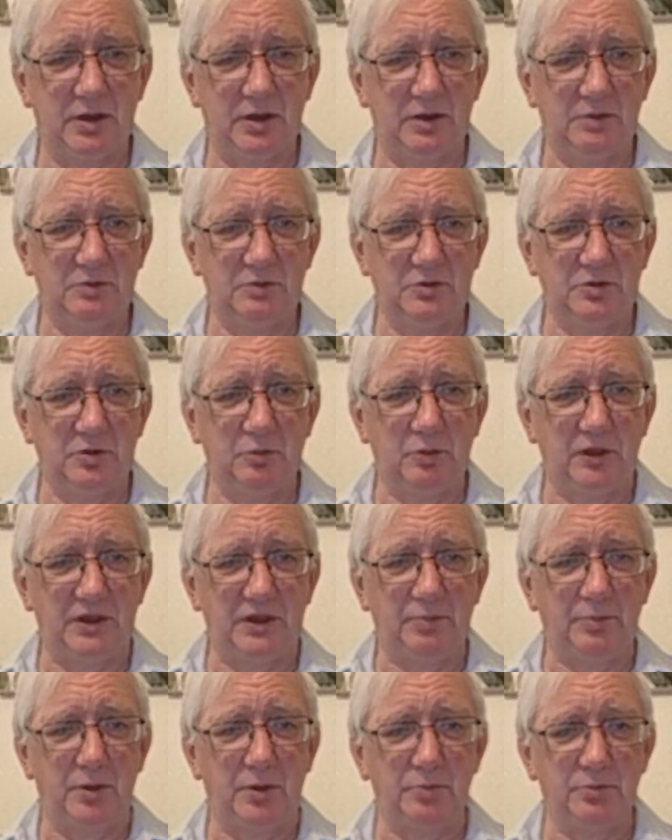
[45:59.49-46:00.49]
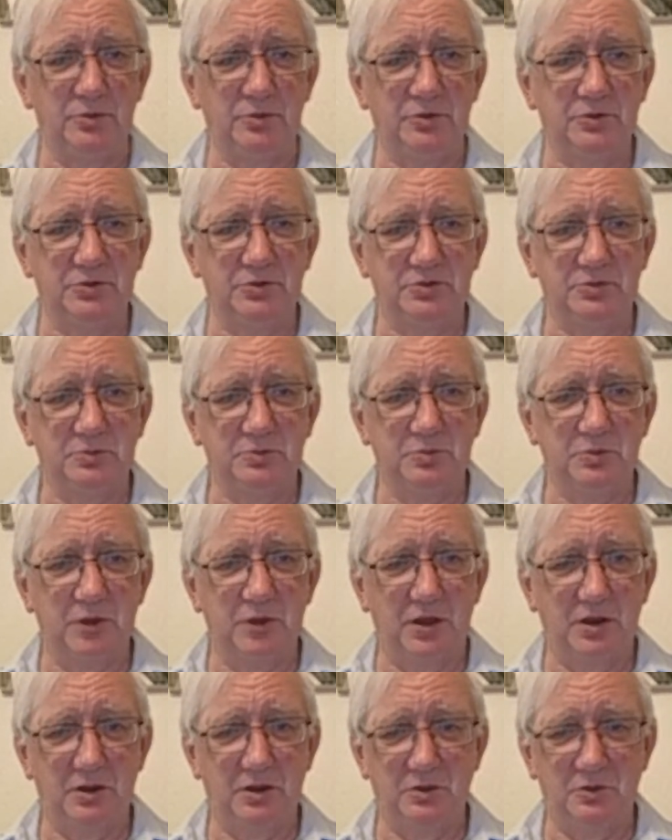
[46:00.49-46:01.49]
when a bomb could
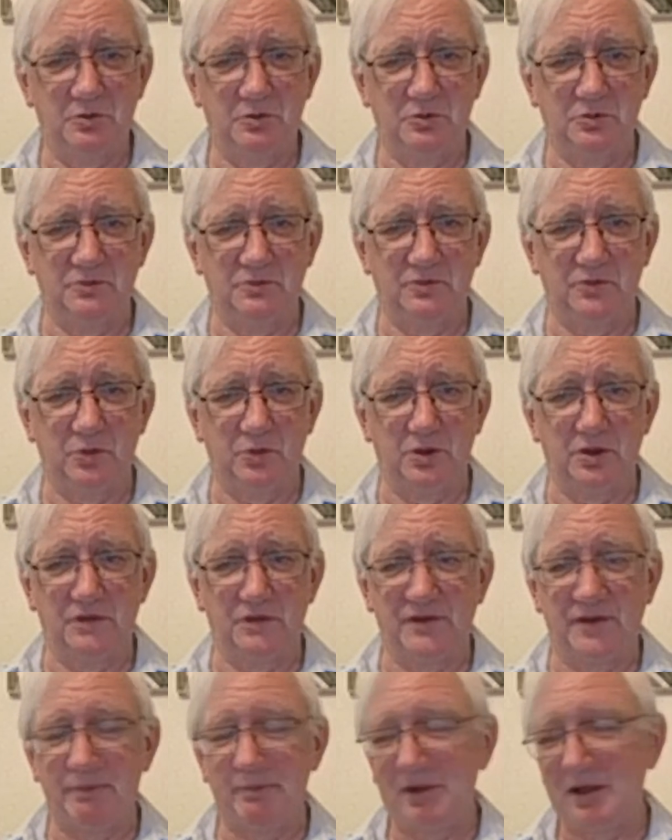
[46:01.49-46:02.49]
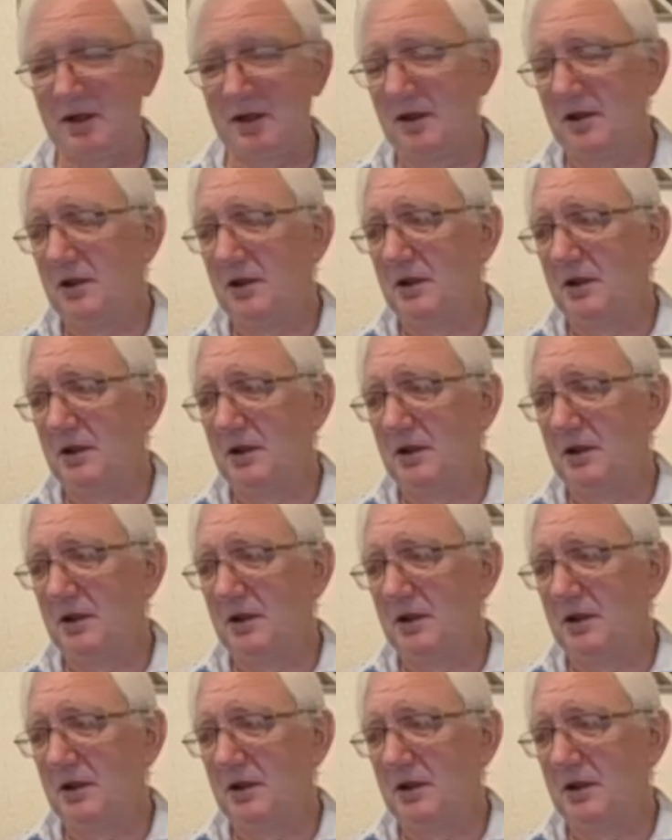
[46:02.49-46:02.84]
fall on them,